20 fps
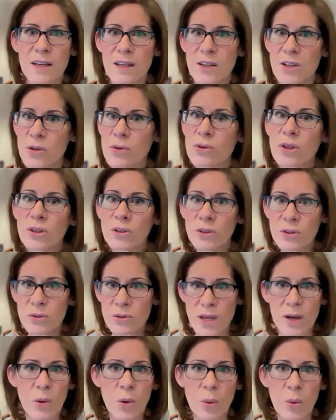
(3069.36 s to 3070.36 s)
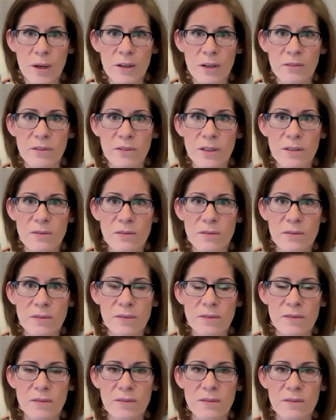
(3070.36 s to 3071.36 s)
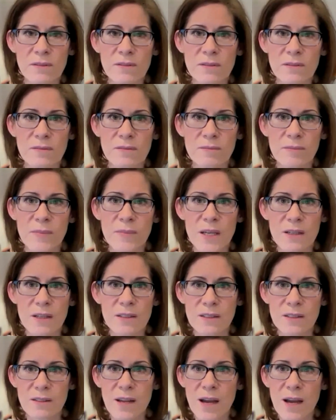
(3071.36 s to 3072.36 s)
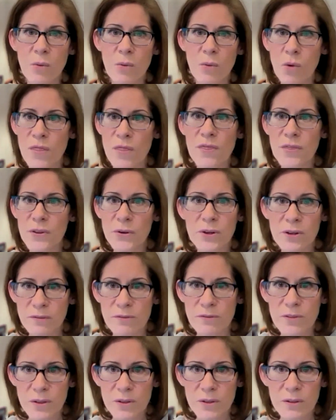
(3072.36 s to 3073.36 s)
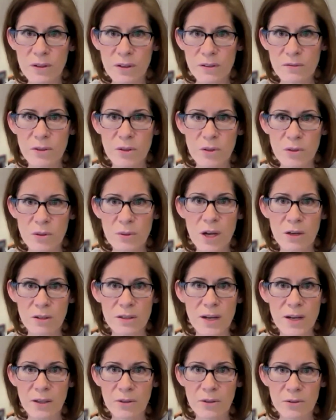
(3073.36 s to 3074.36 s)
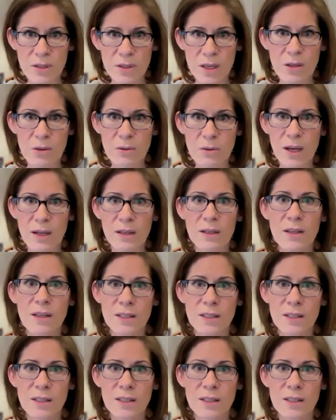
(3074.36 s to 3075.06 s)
you could lose that whole benefit because it's not 1/3 of the $300 that you get.